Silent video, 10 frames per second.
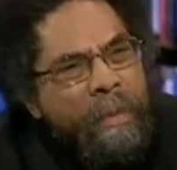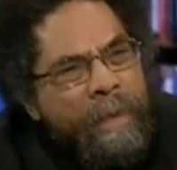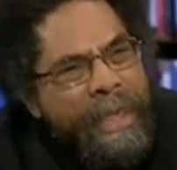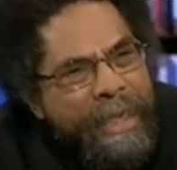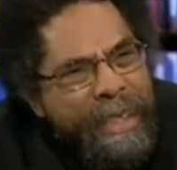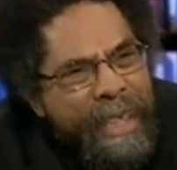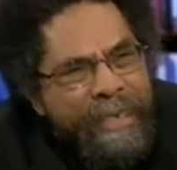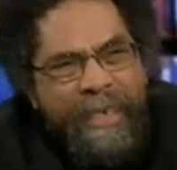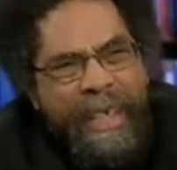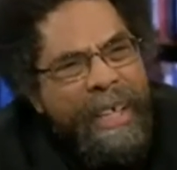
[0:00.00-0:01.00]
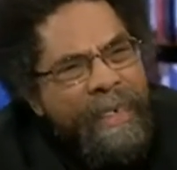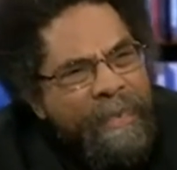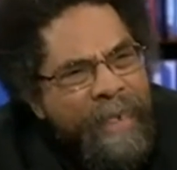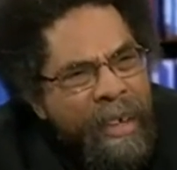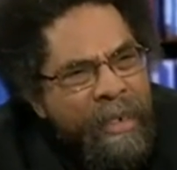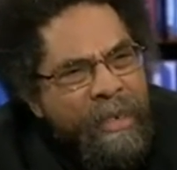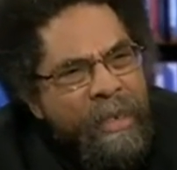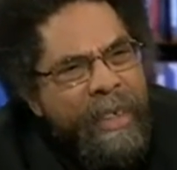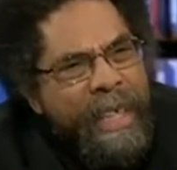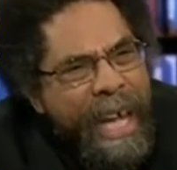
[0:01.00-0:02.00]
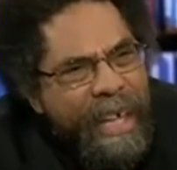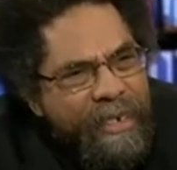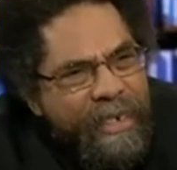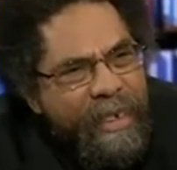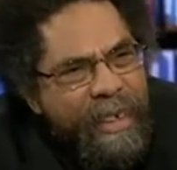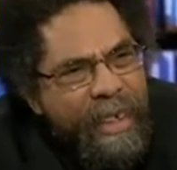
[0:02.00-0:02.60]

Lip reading: President. You got to follow through in action.